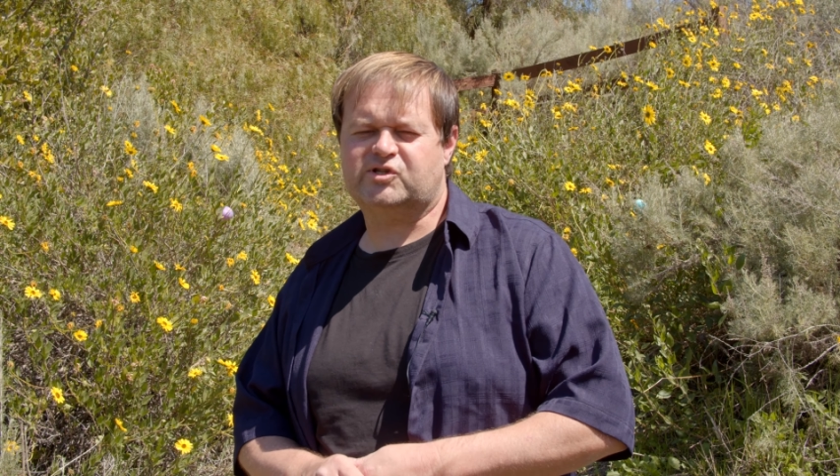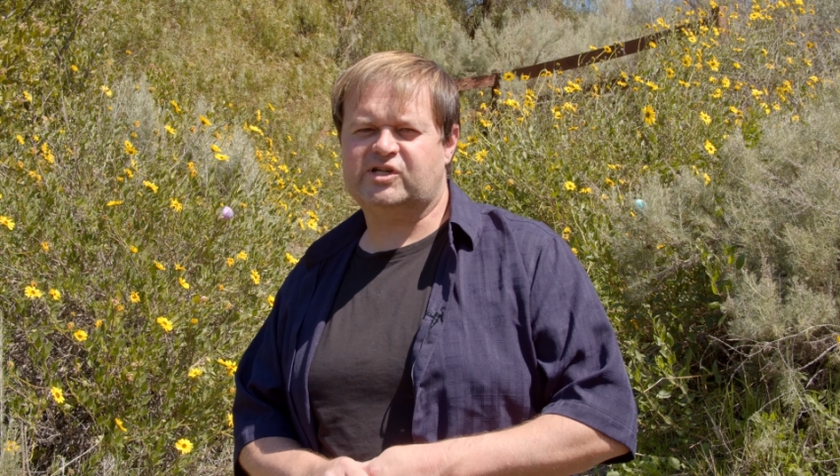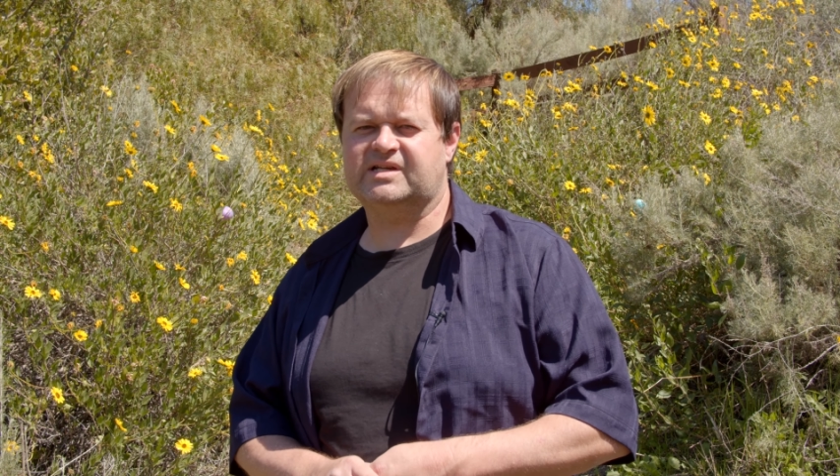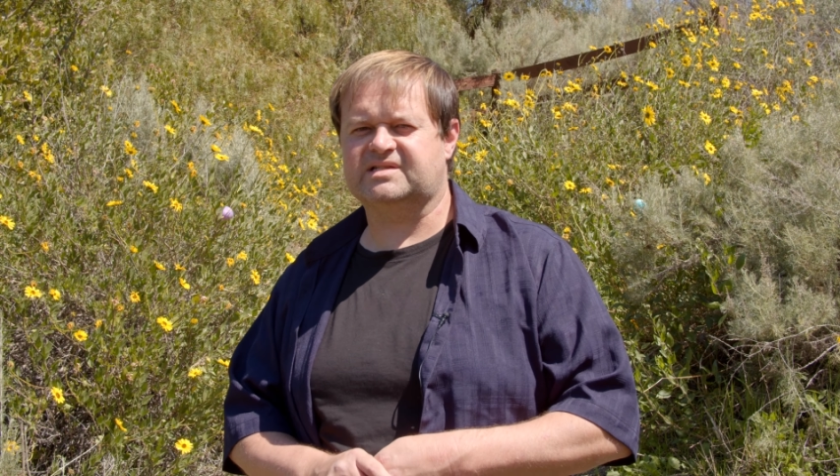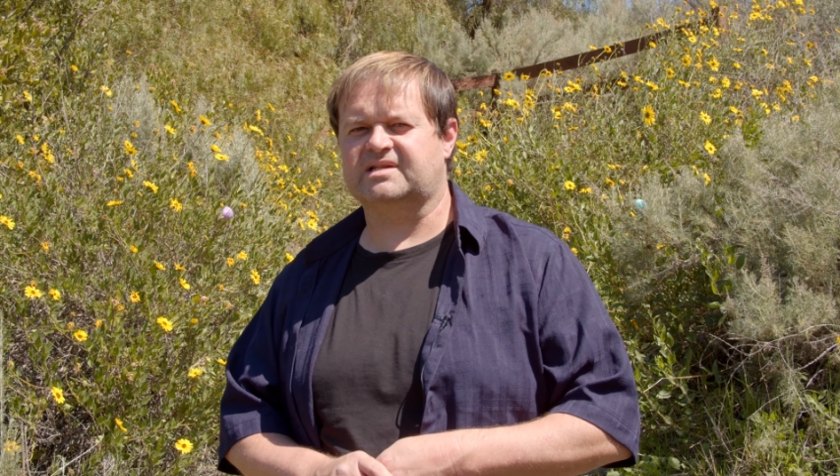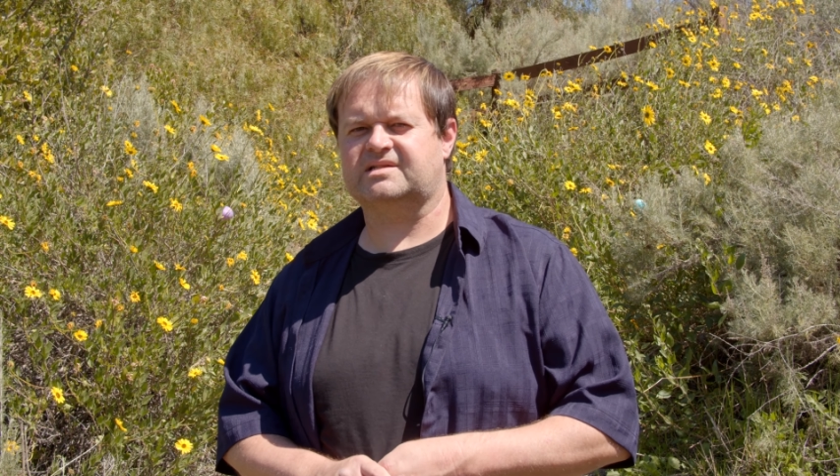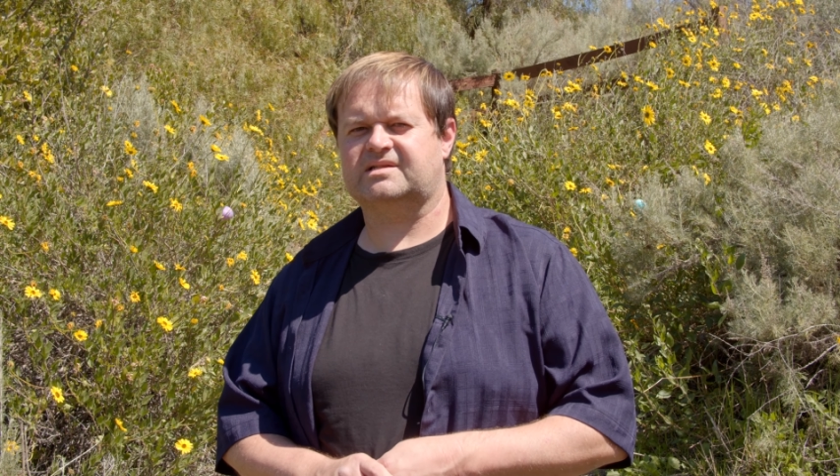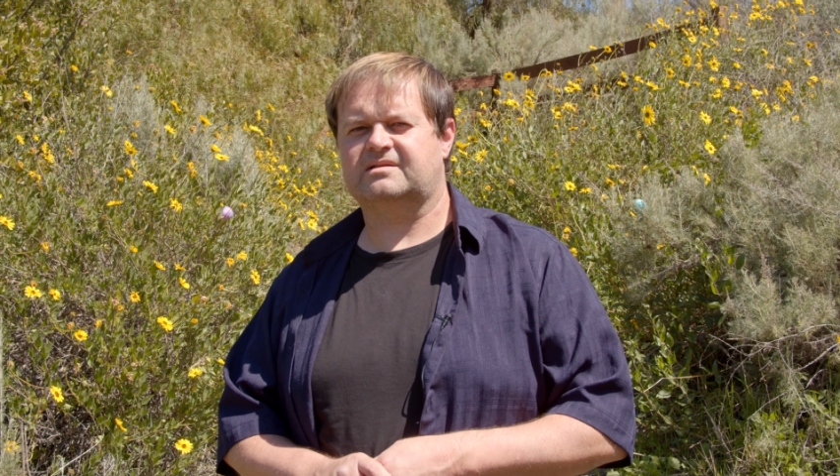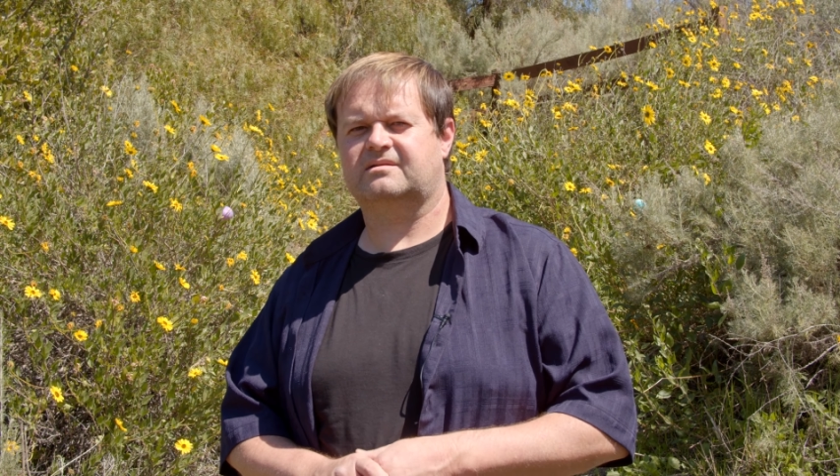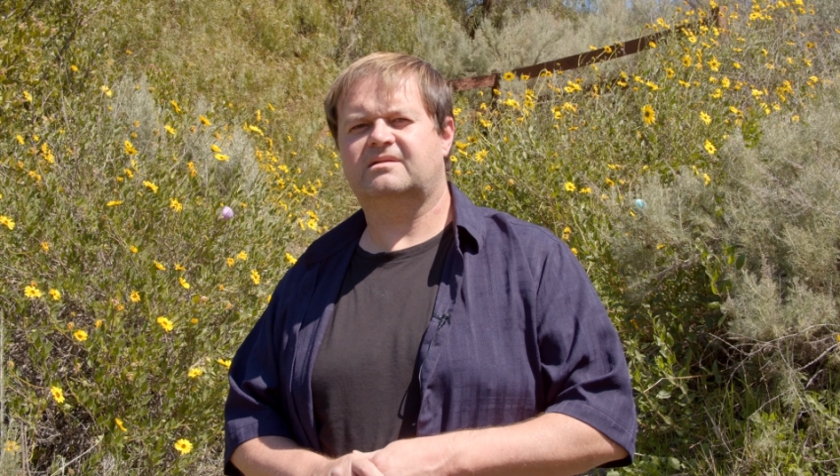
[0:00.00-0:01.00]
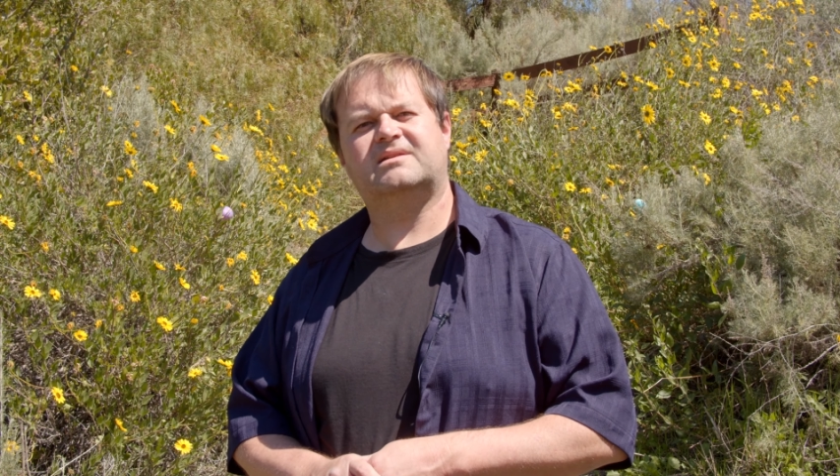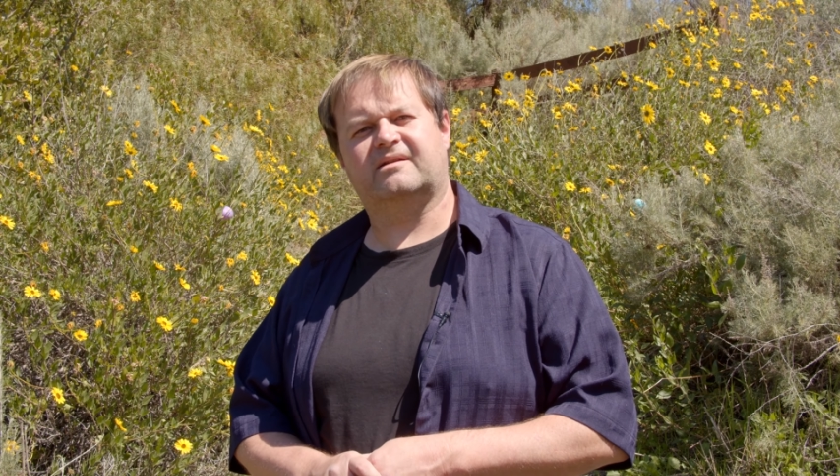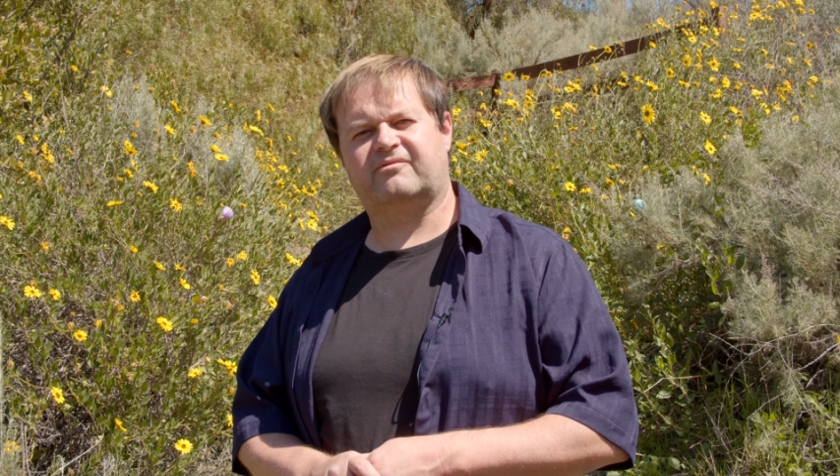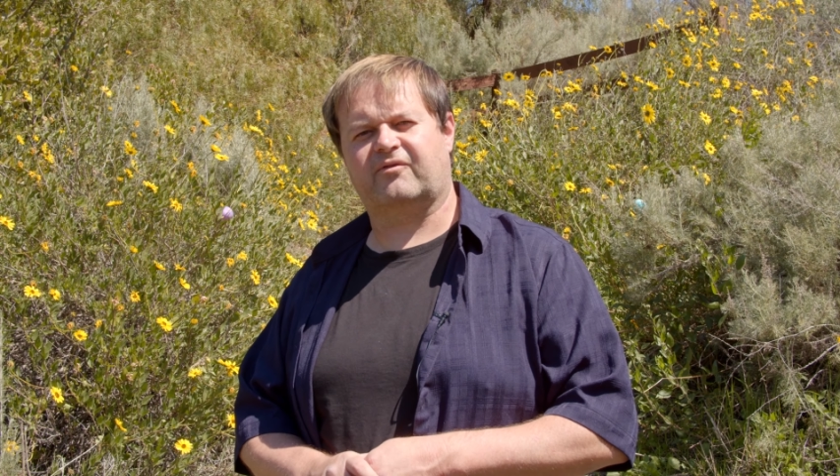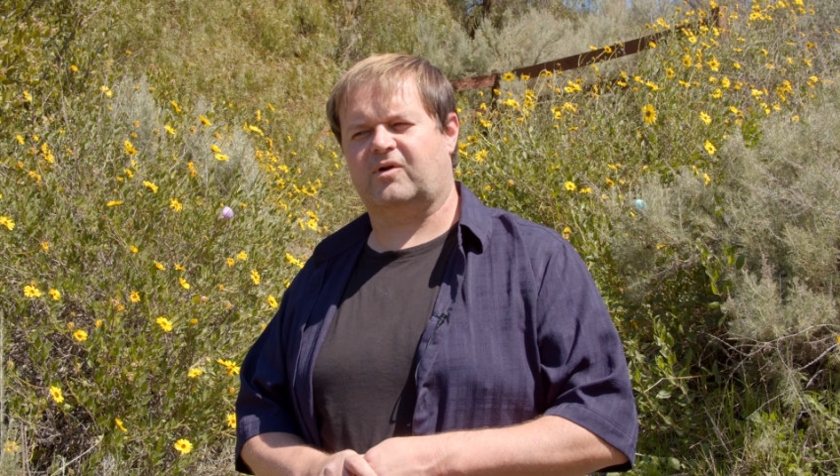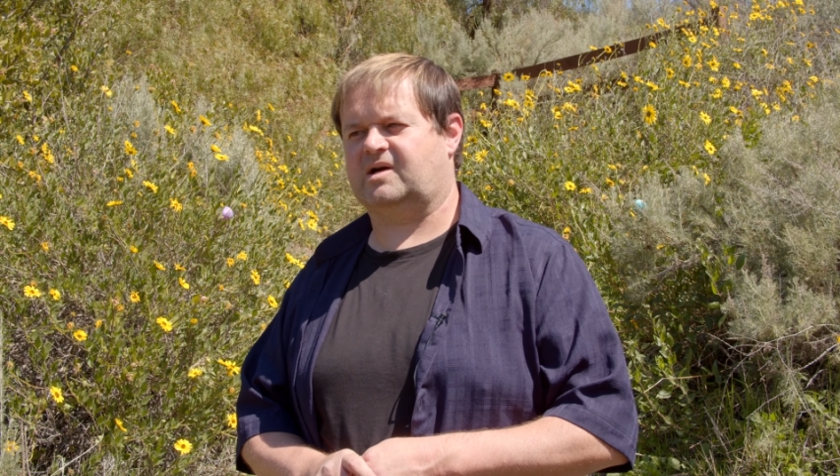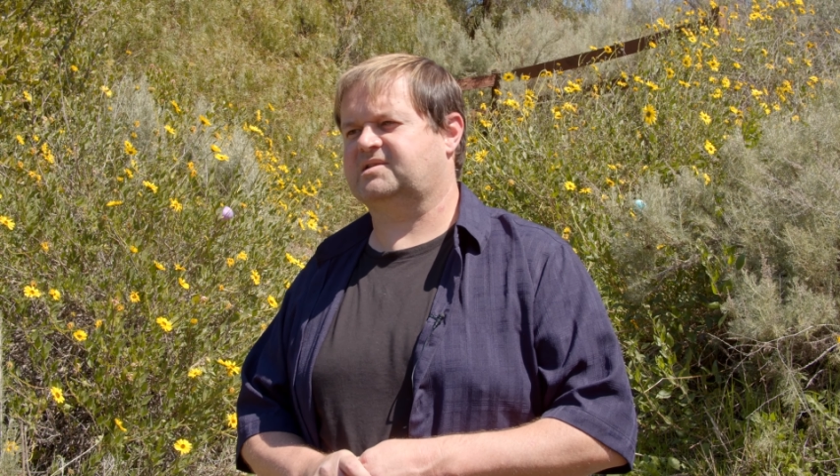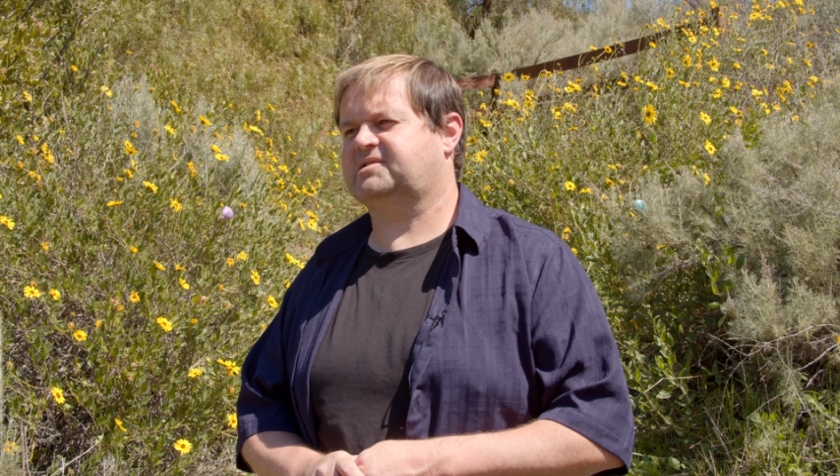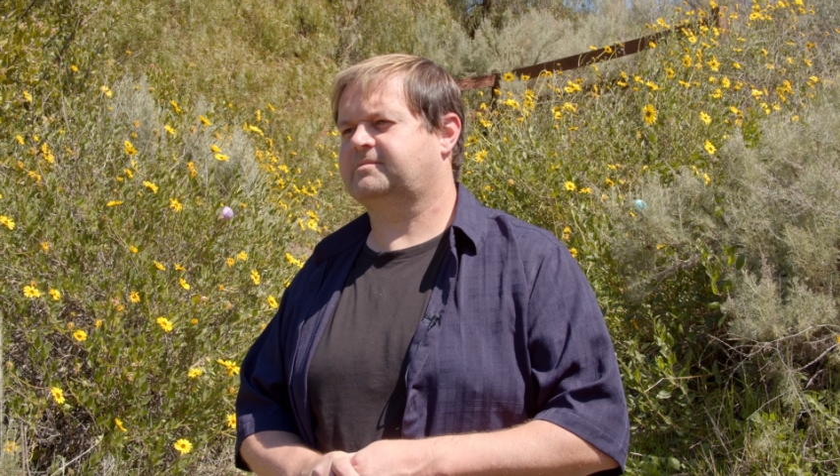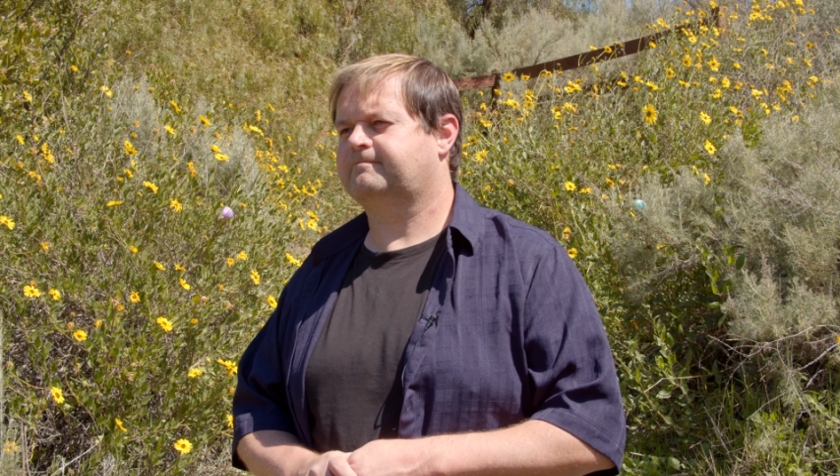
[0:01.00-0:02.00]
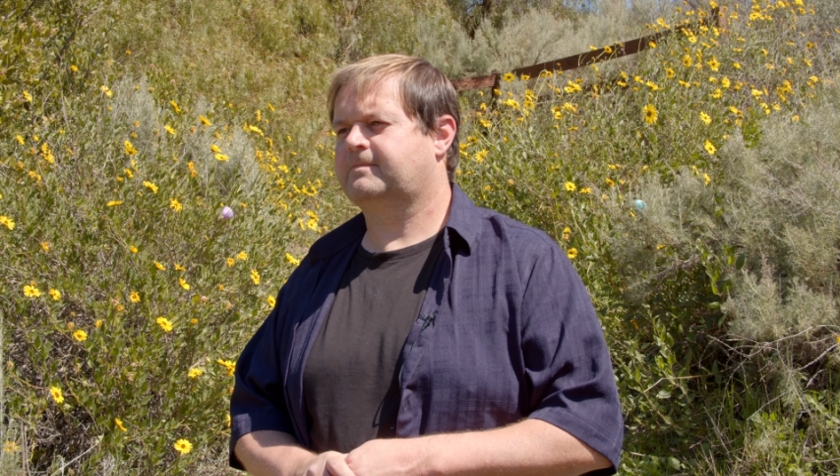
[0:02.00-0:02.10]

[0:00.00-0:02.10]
Jesus did for us.